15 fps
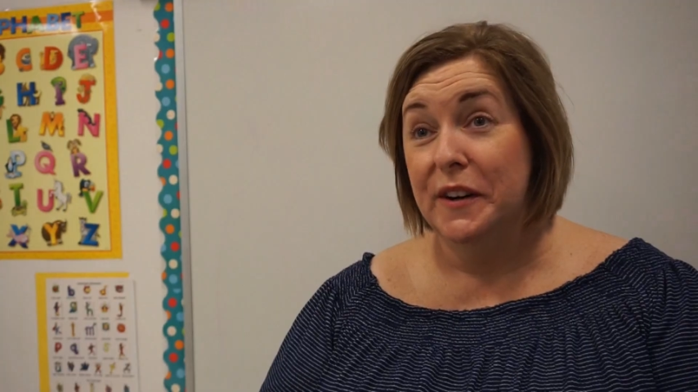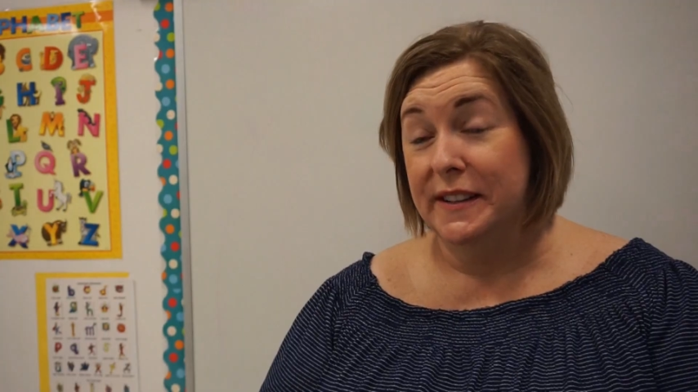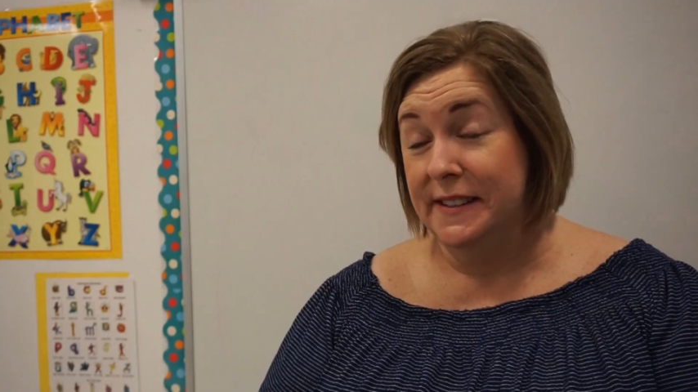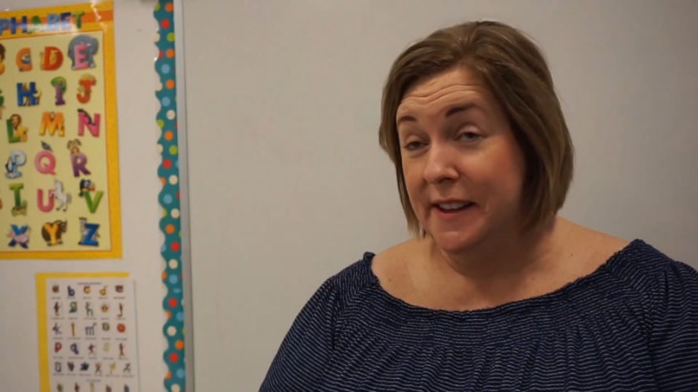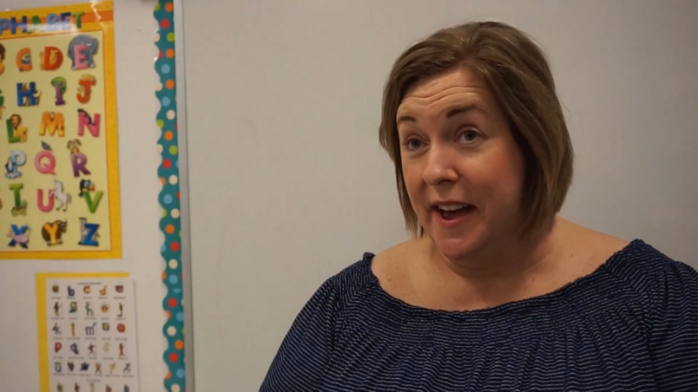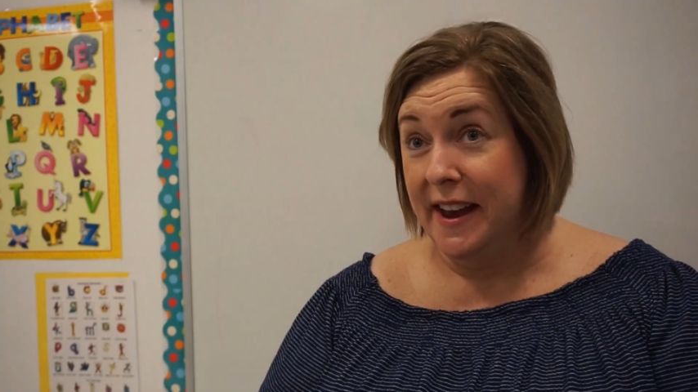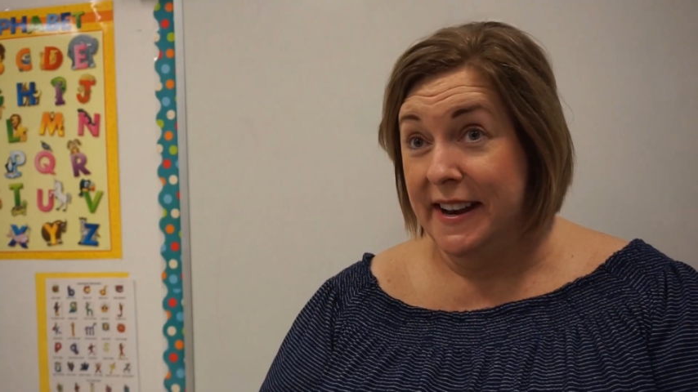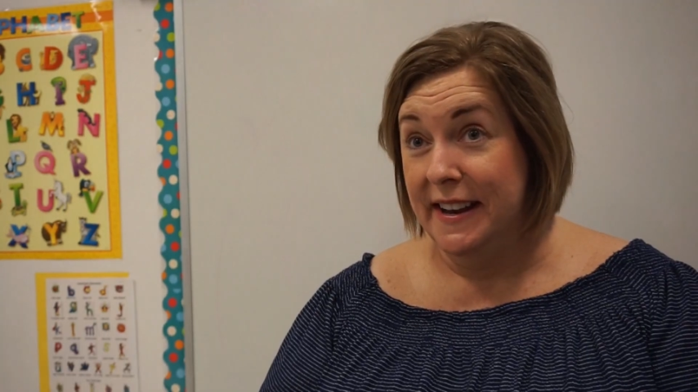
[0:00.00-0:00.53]
are
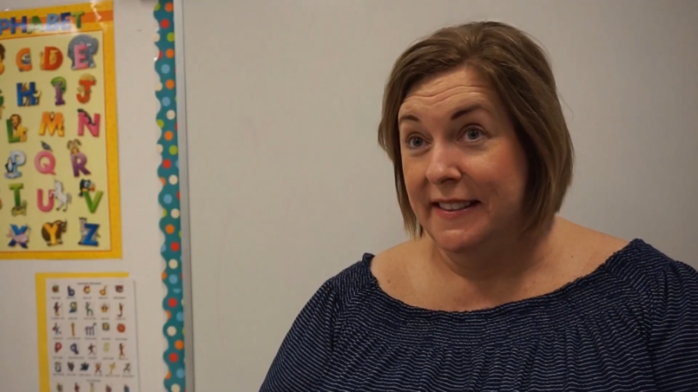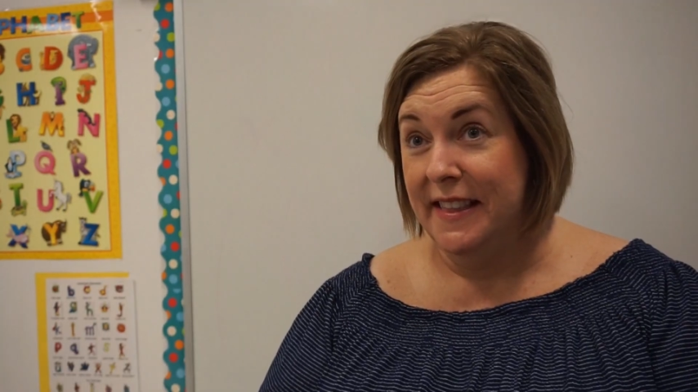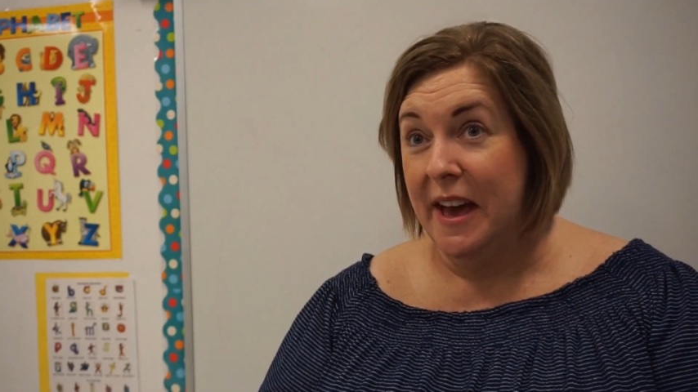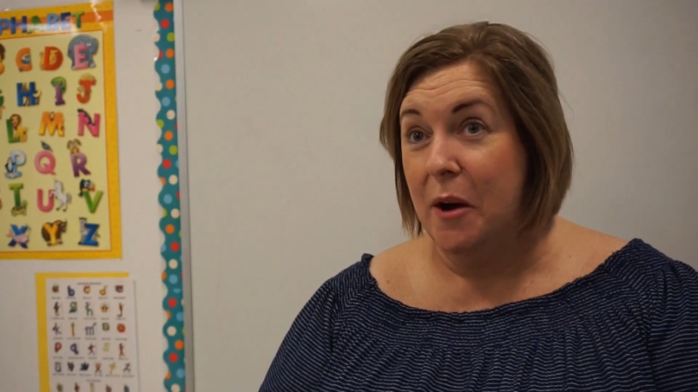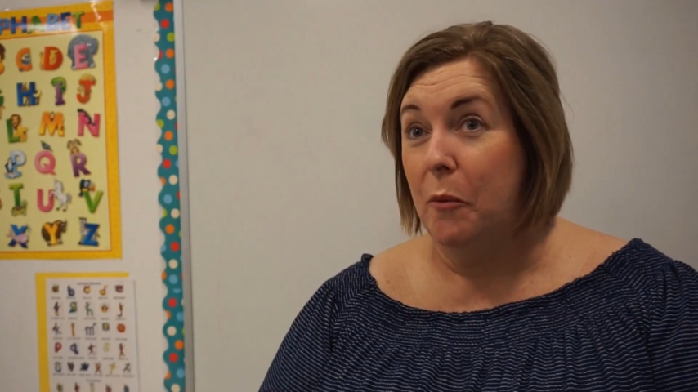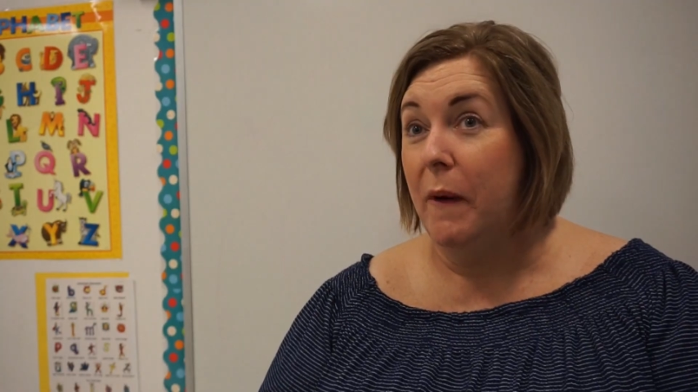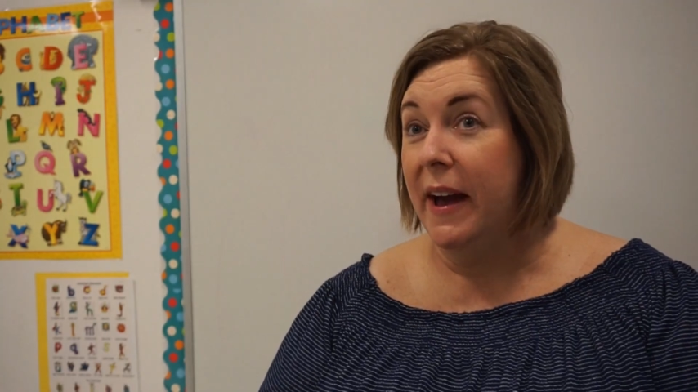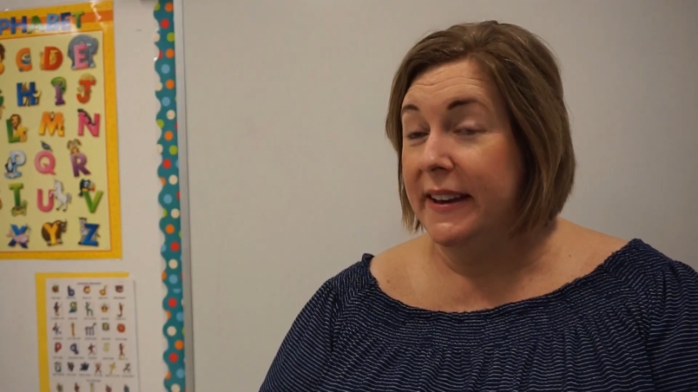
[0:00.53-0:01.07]
excited
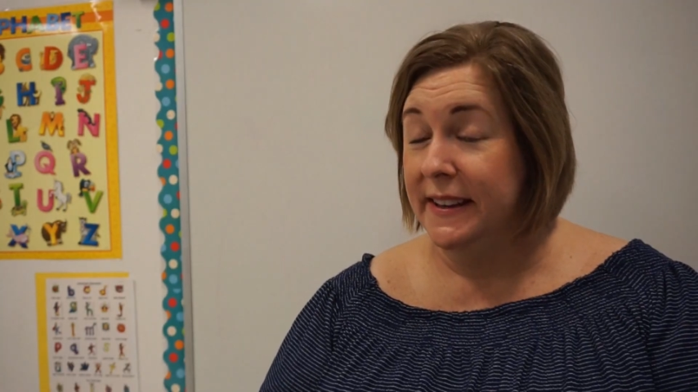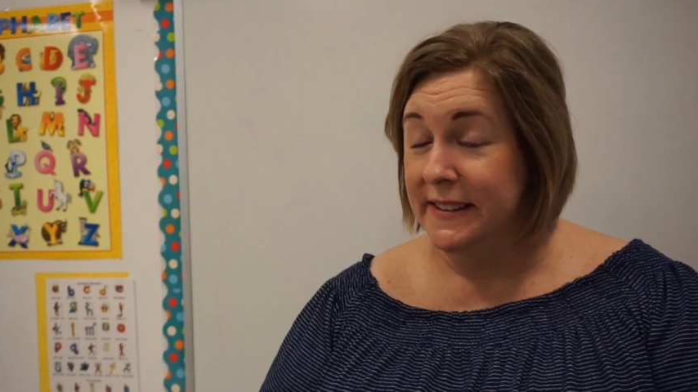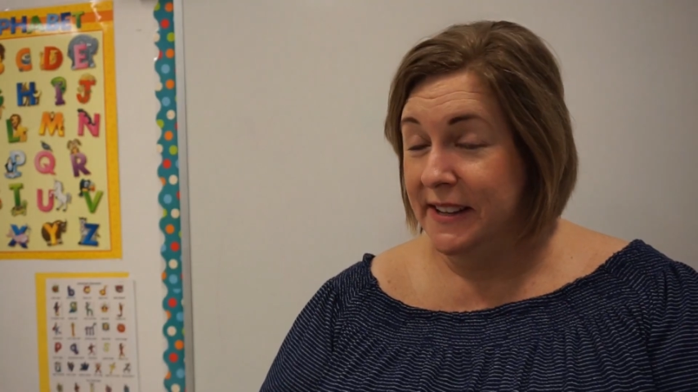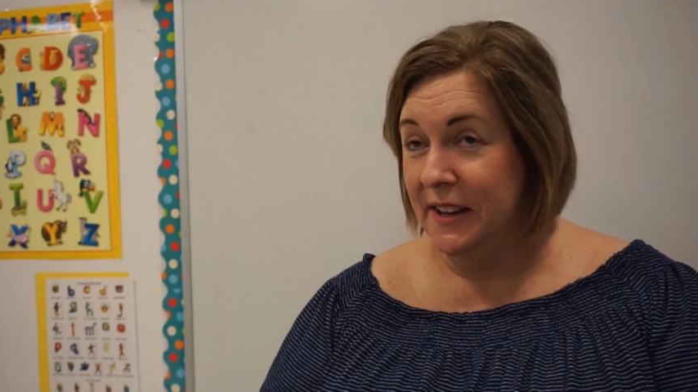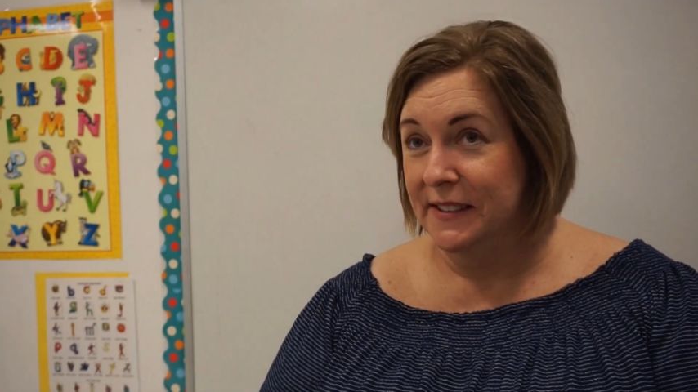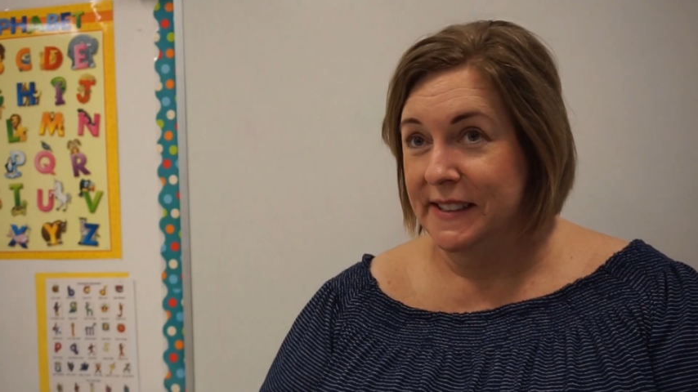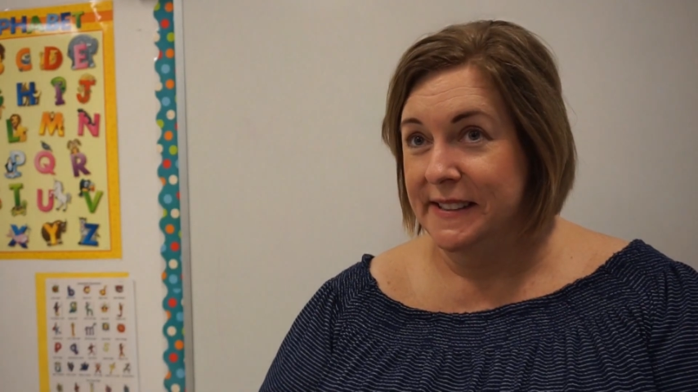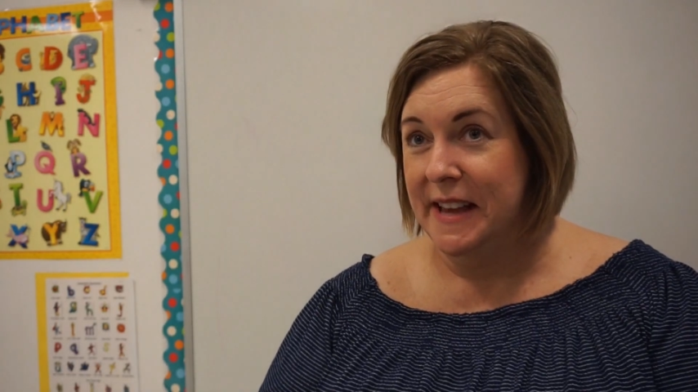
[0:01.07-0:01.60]
that Waggy
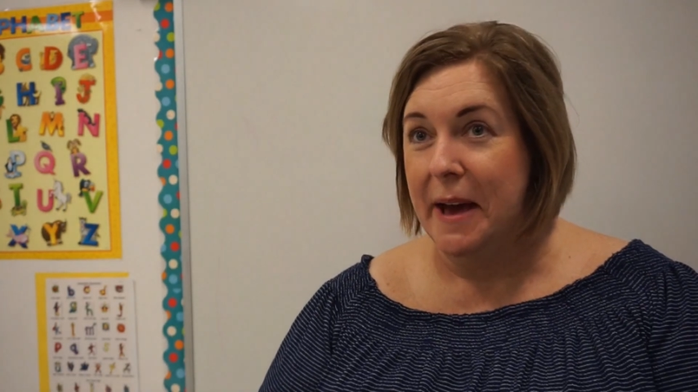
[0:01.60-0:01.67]
Tales is